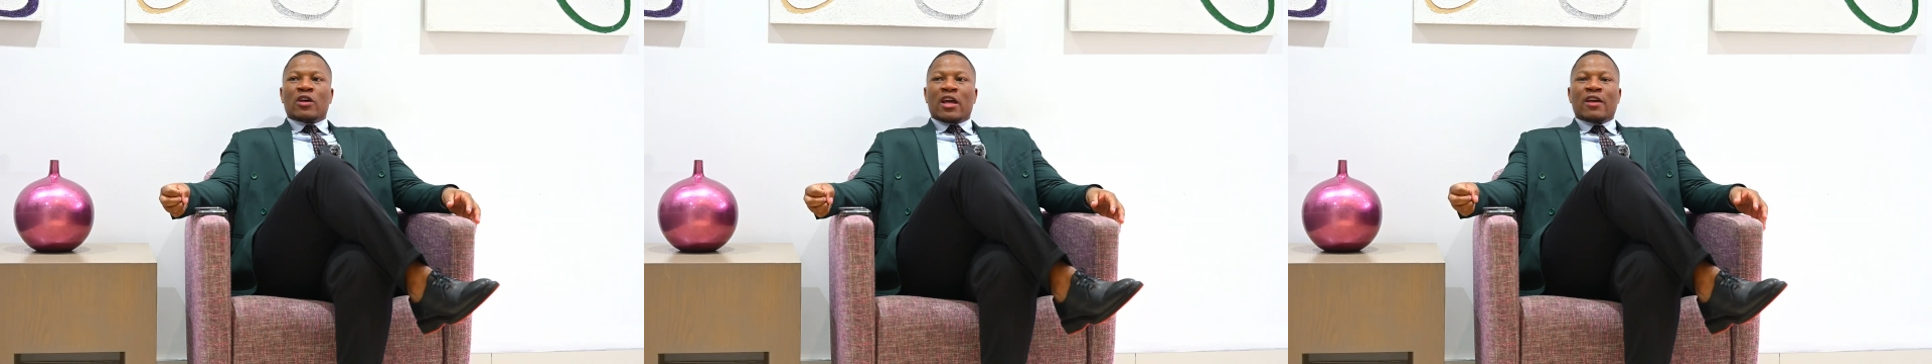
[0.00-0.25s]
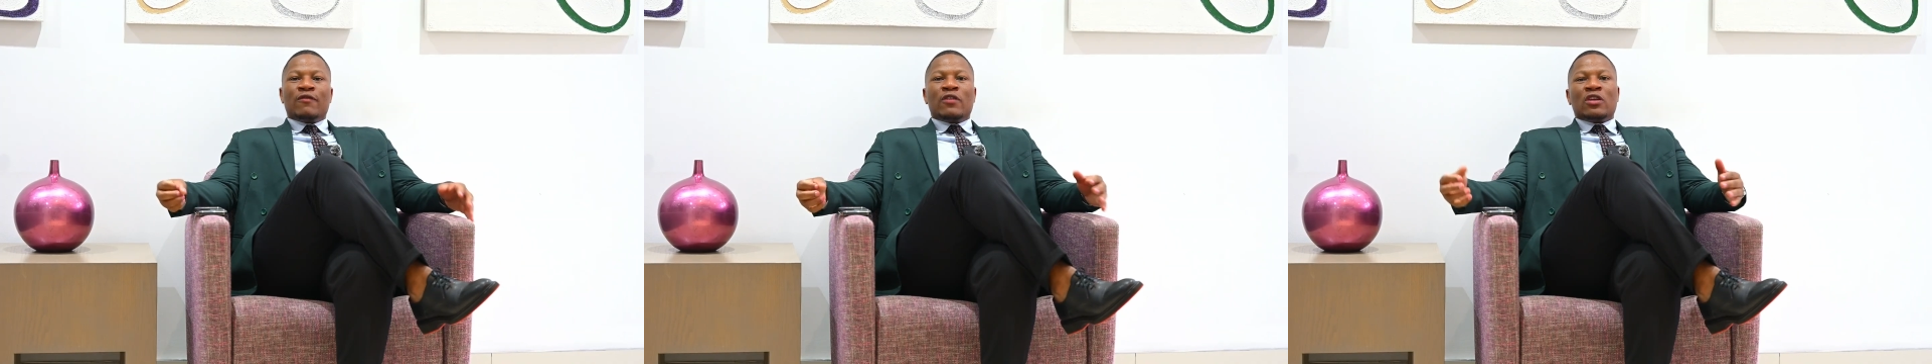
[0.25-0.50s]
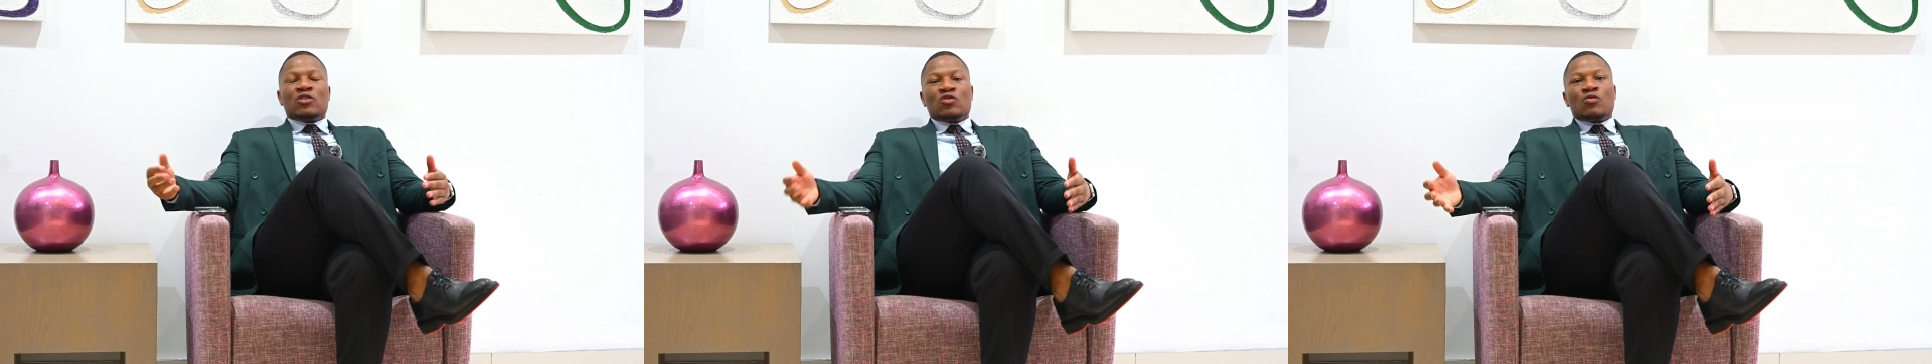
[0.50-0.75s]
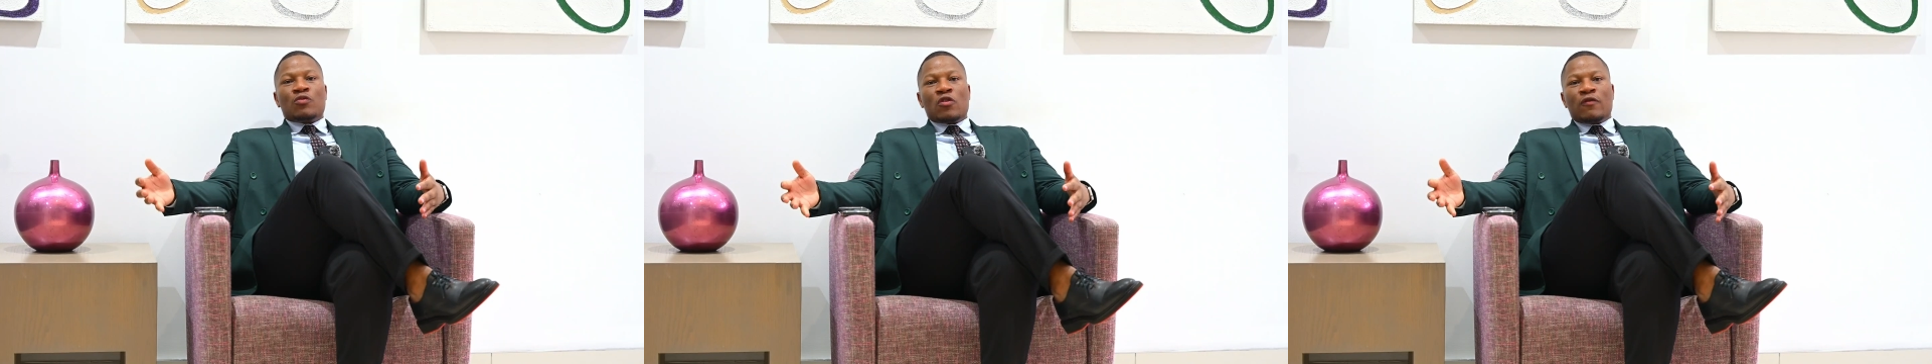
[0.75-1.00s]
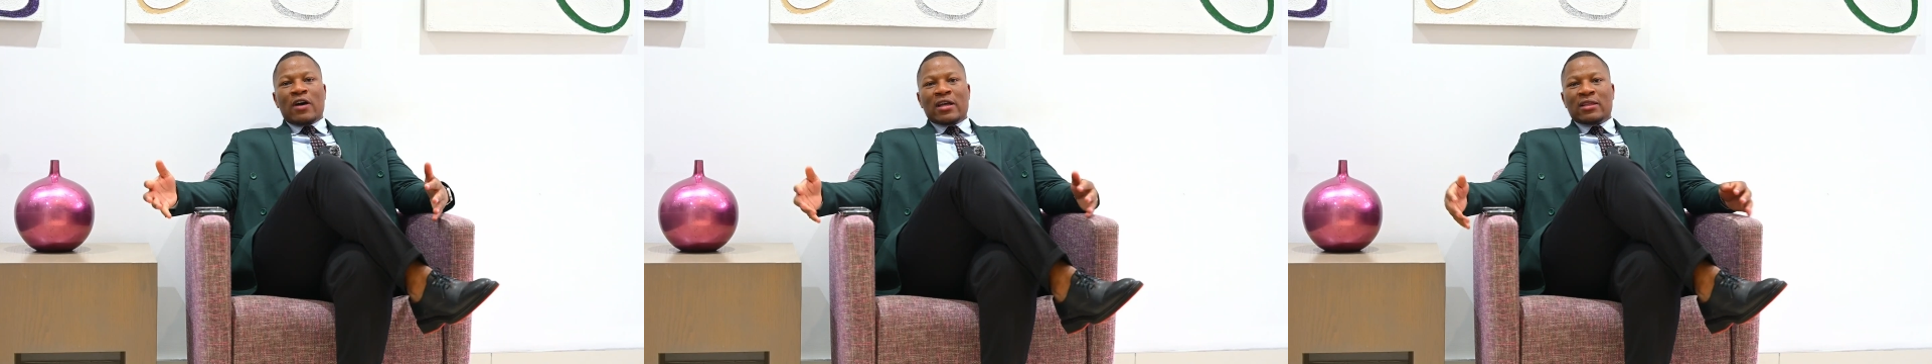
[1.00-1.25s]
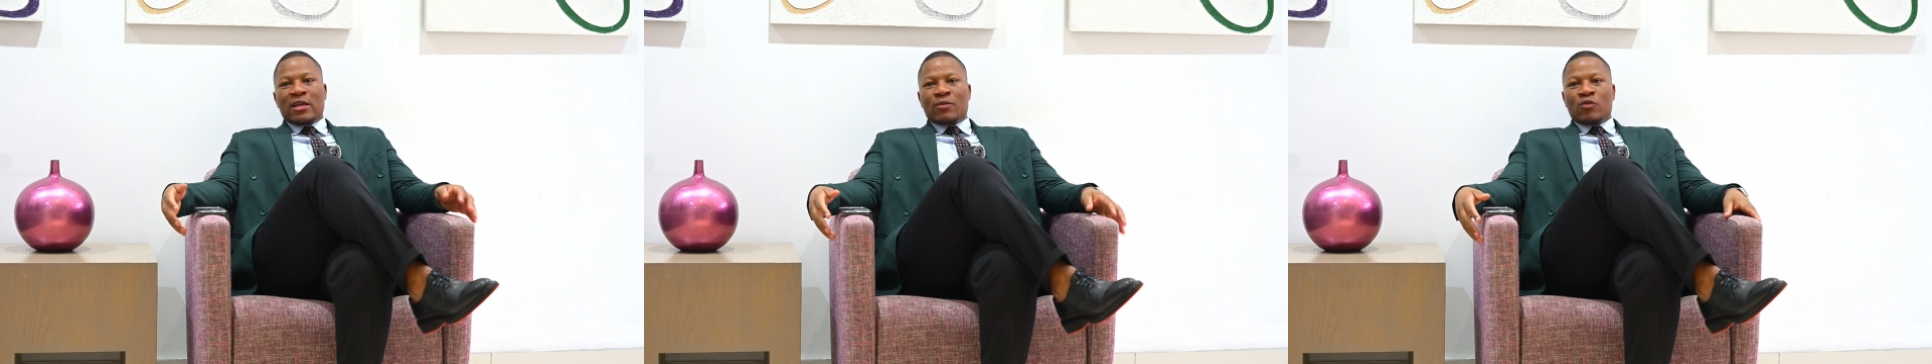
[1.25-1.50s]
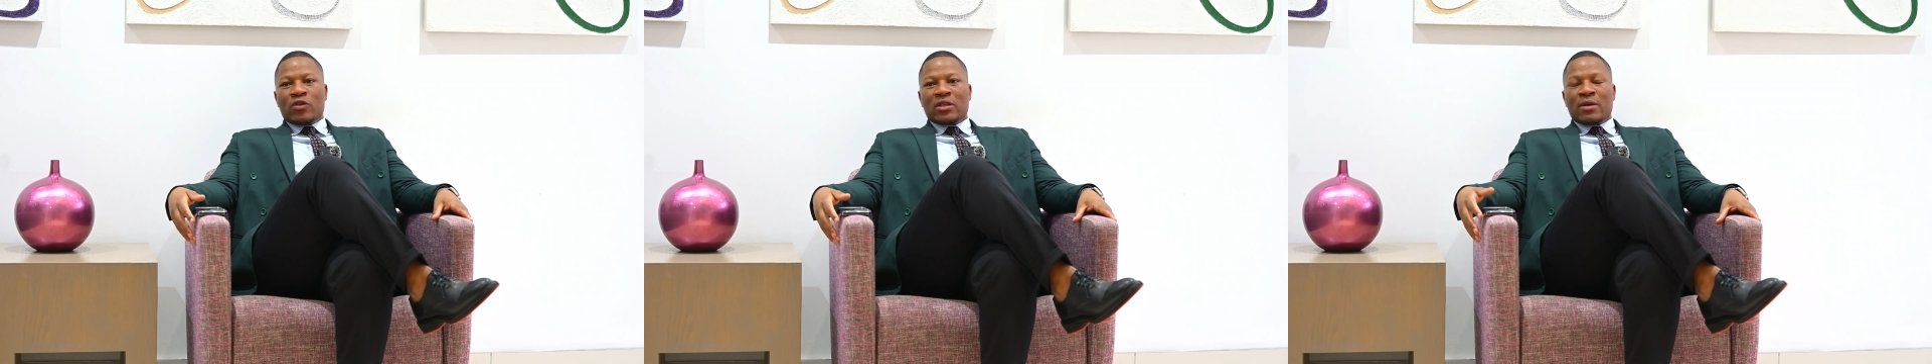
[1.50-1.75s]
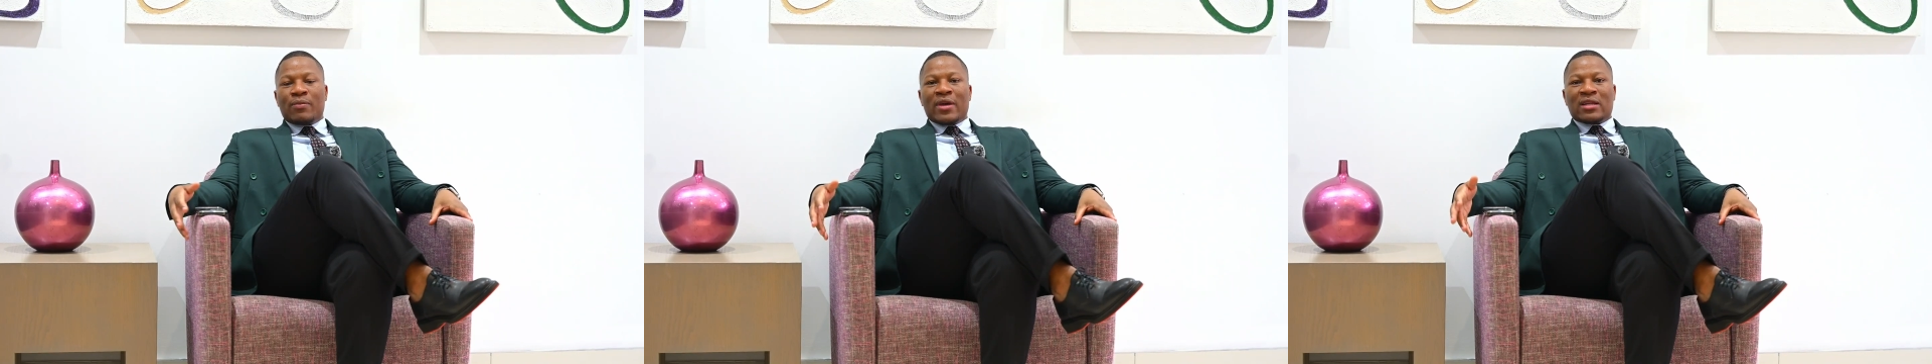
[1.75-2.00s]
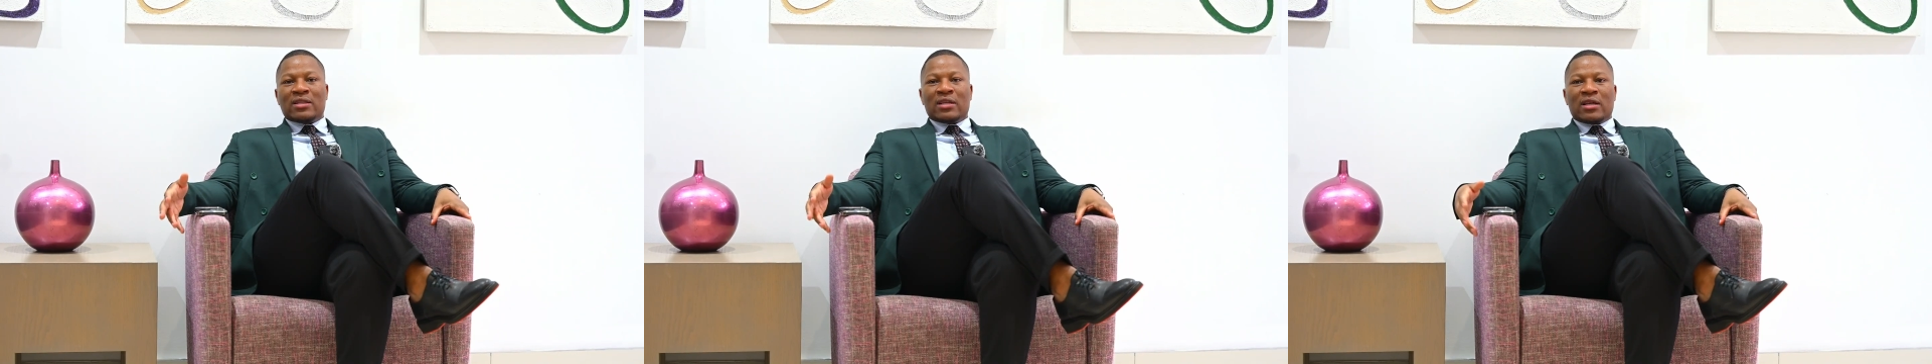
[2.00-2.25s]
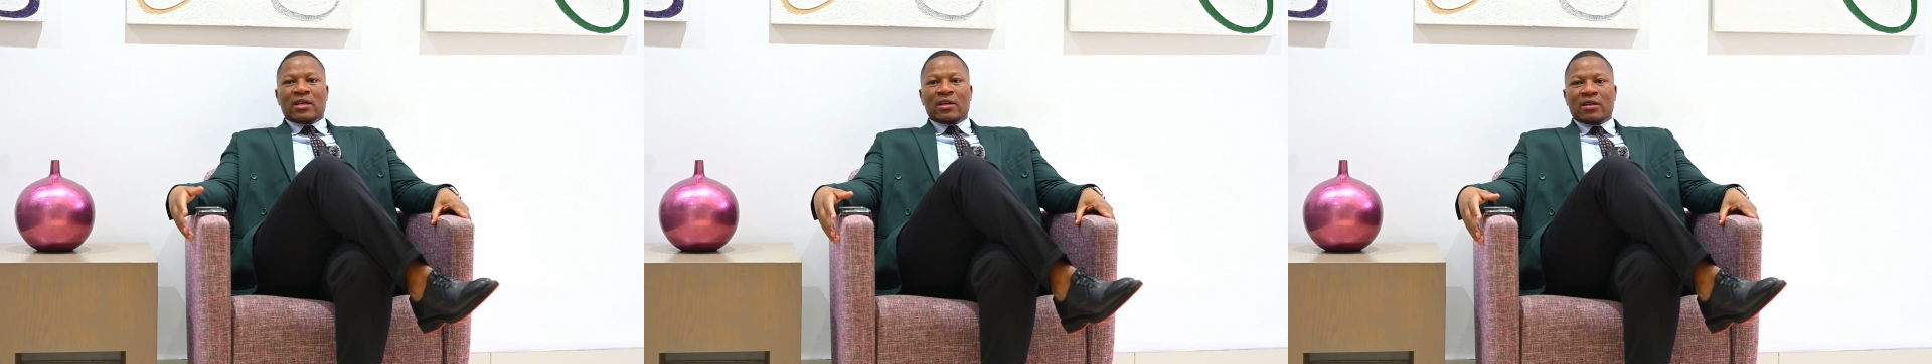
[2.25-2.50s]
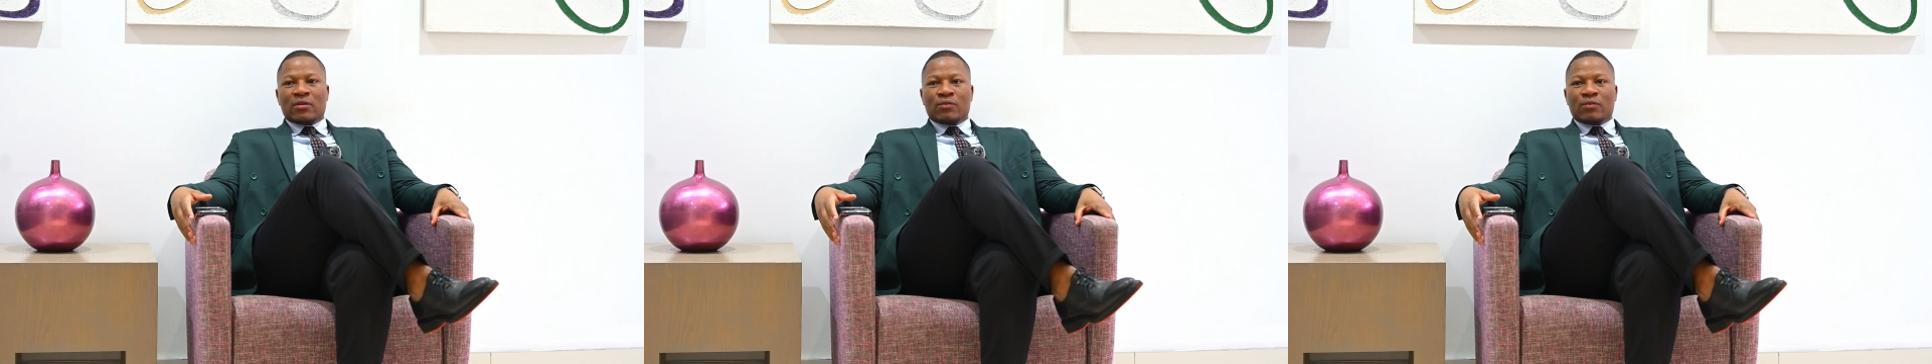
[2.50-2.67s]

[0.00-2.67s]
having to provide them with the better